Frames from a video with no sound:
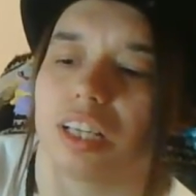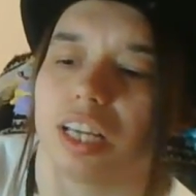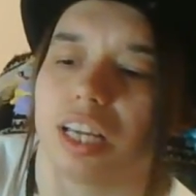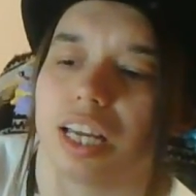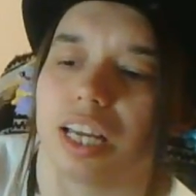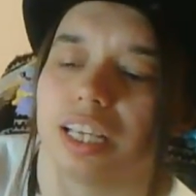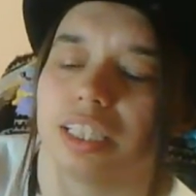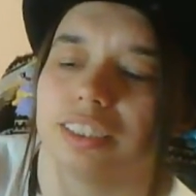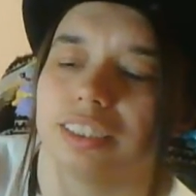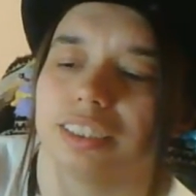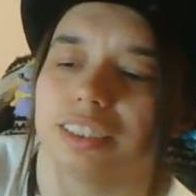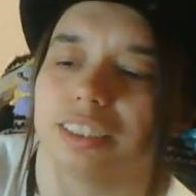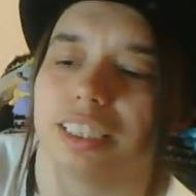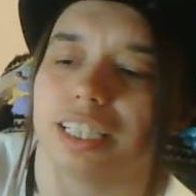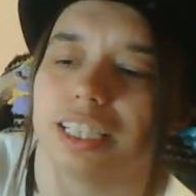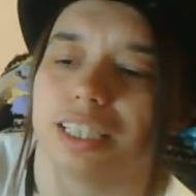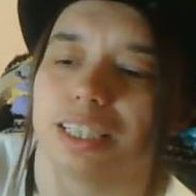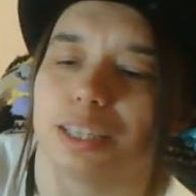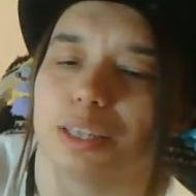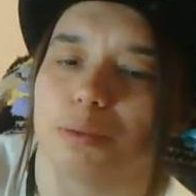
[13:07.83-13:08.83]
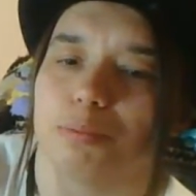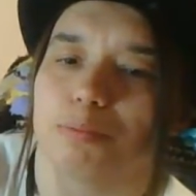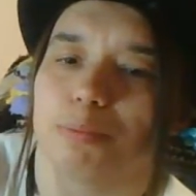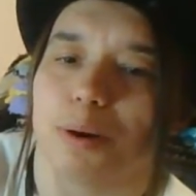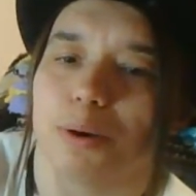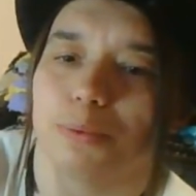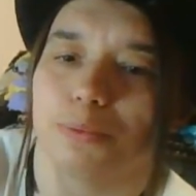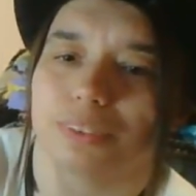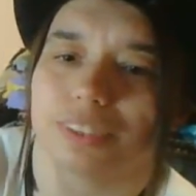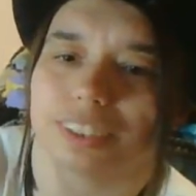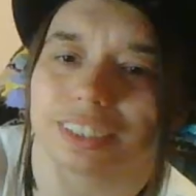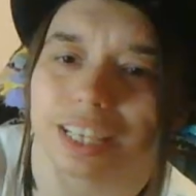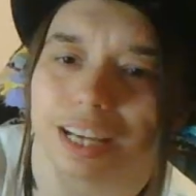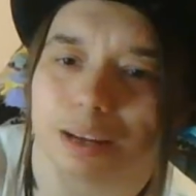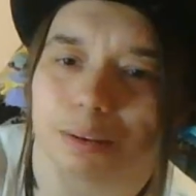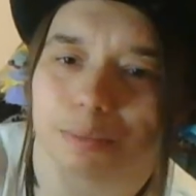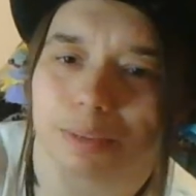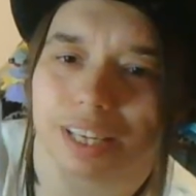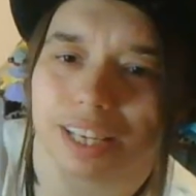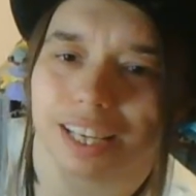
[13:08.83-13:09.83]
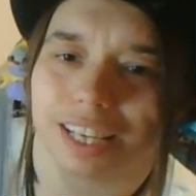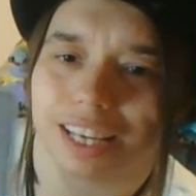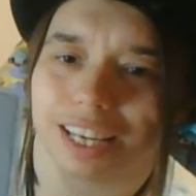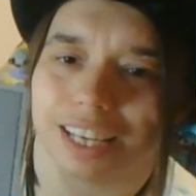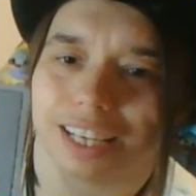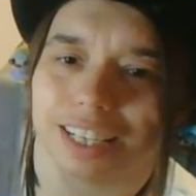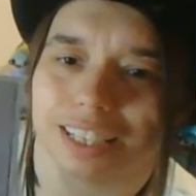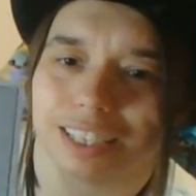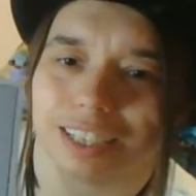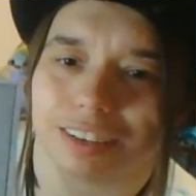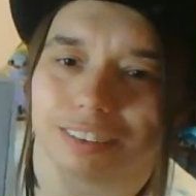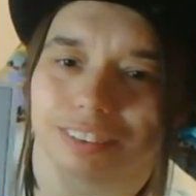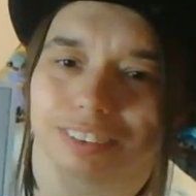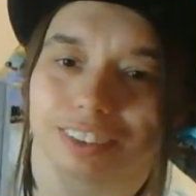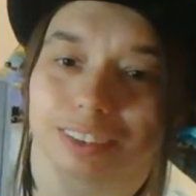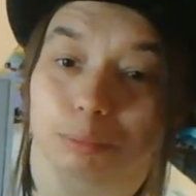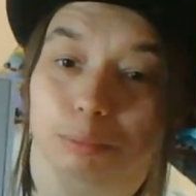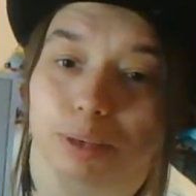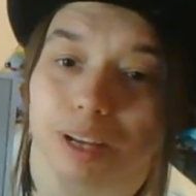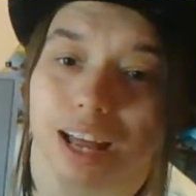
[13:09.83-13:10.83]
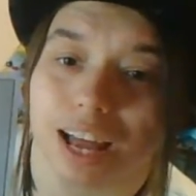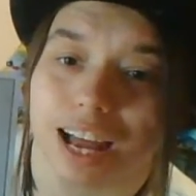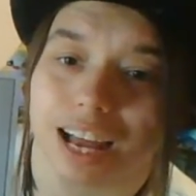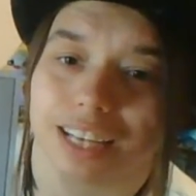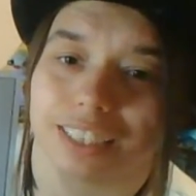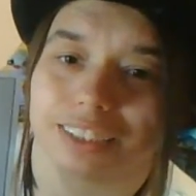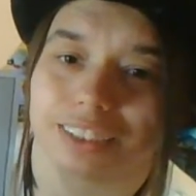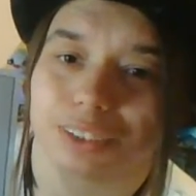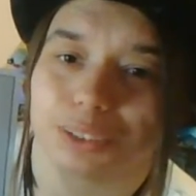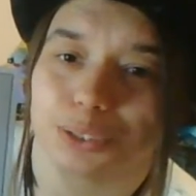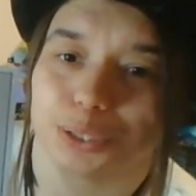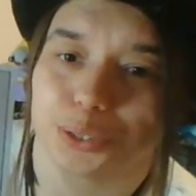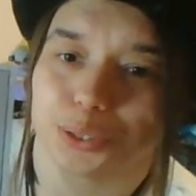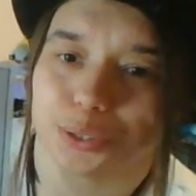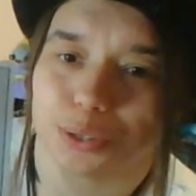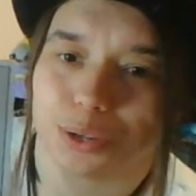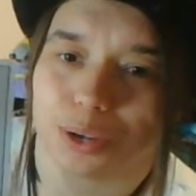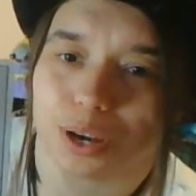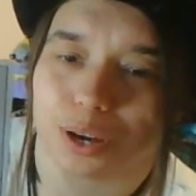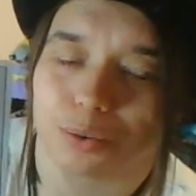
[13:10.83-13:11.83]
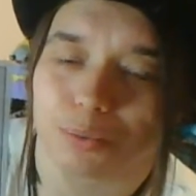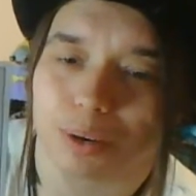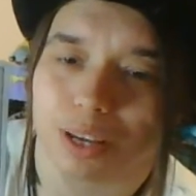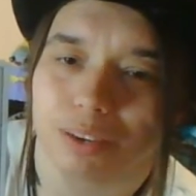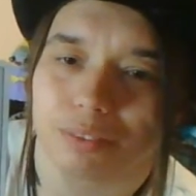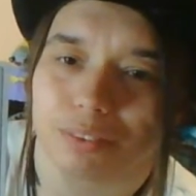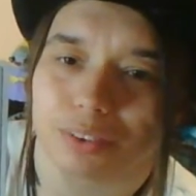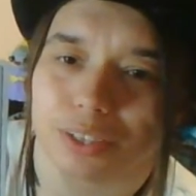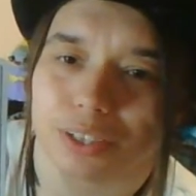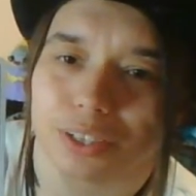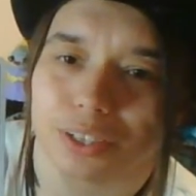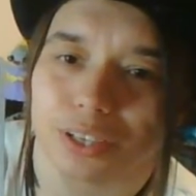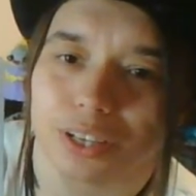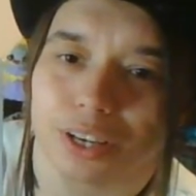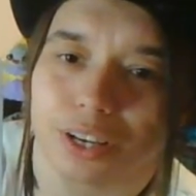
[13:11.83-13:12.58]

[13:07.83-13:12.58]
And the boat's coming in of supplies, you know, you gotta wait for your